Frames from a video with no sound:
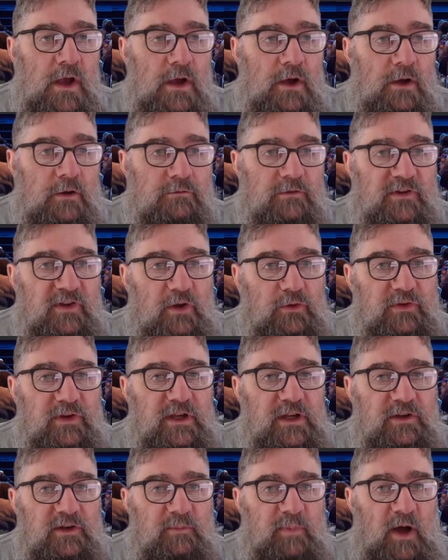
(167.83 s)
resulting
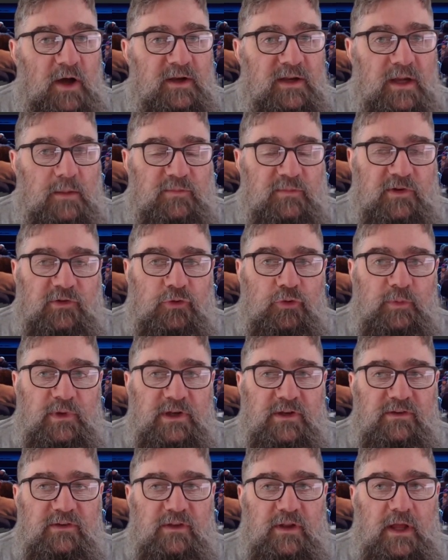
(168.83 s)
in departing up to 2
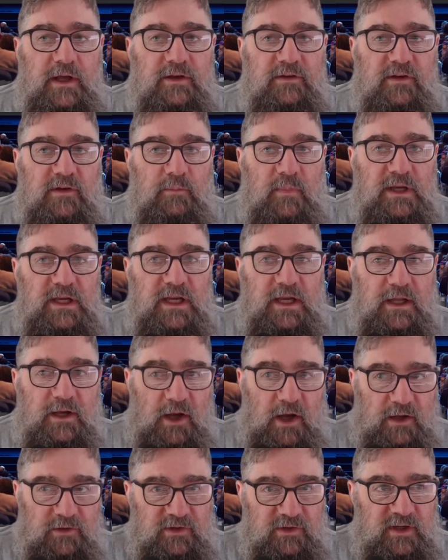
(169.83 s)
minutes late, making it
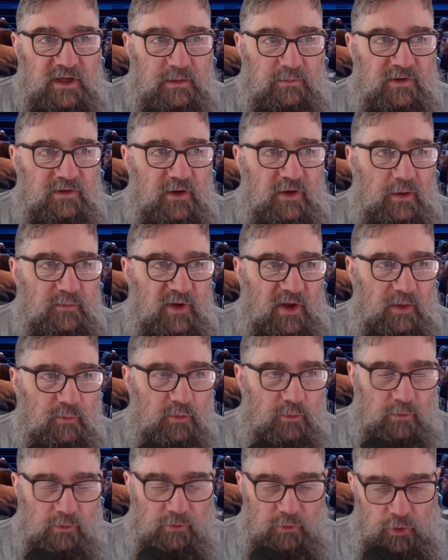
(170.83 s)
hard to keep the
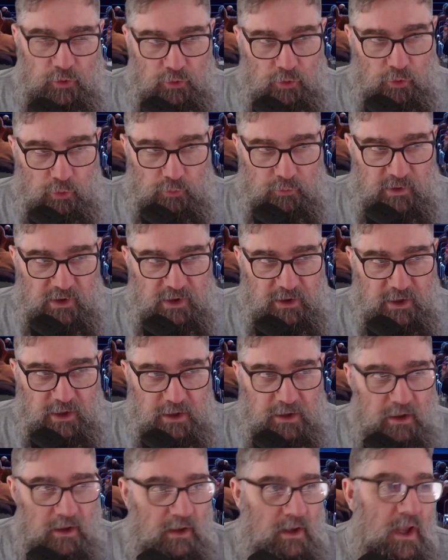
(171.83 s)
timetable. No
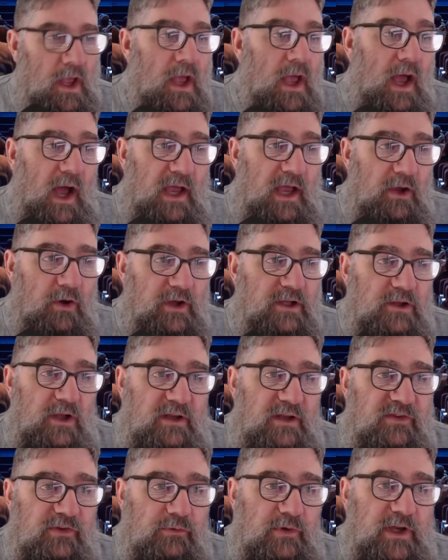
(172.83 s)
kidding. AI
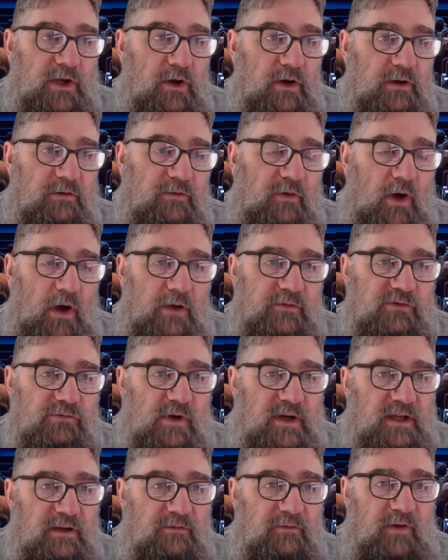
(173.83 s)
Class 395s
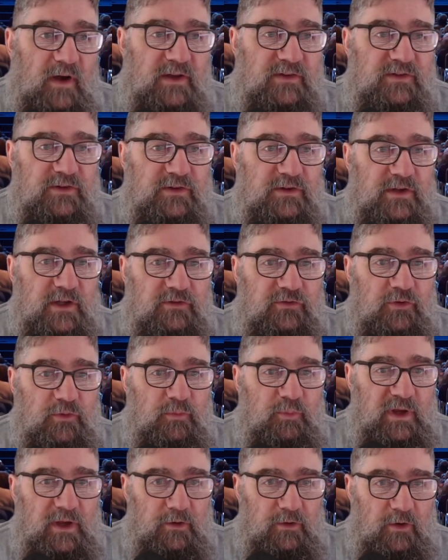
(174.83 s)
running faster than they
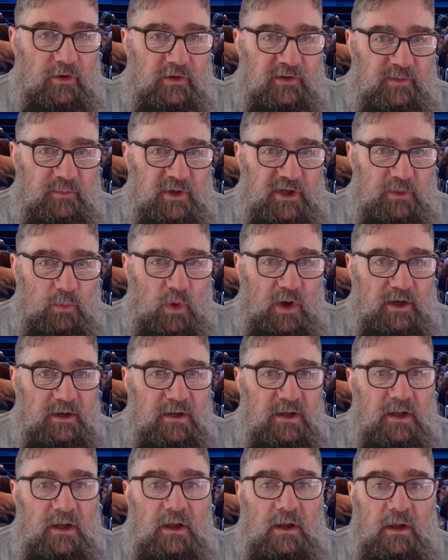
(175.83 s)
should be on High Speed 1,
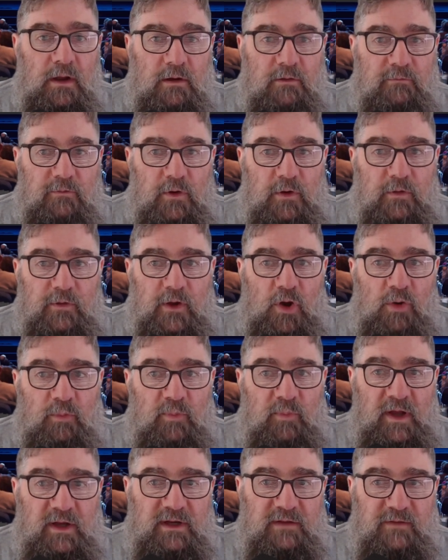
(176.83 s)
further
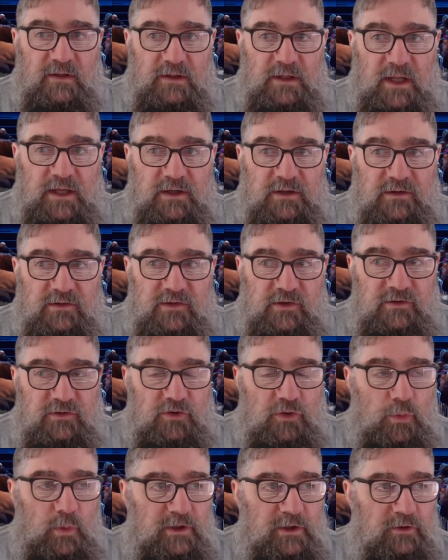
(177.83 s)
compounding the lateness
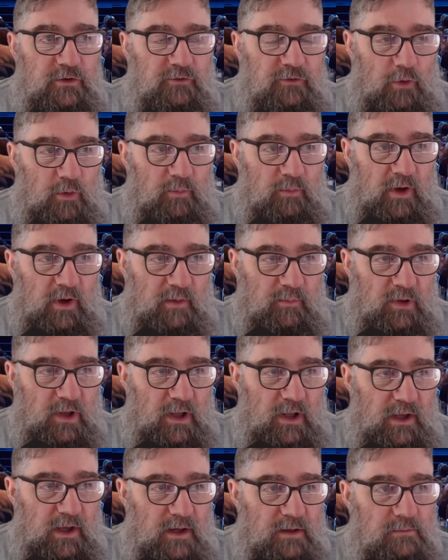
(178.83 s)
issue when controlled by a
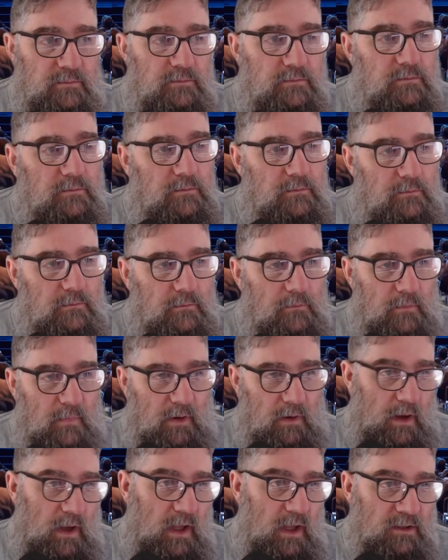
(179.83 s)
player.
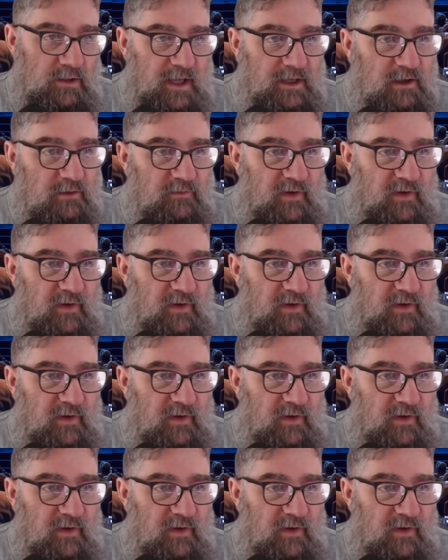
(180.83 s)
A lack of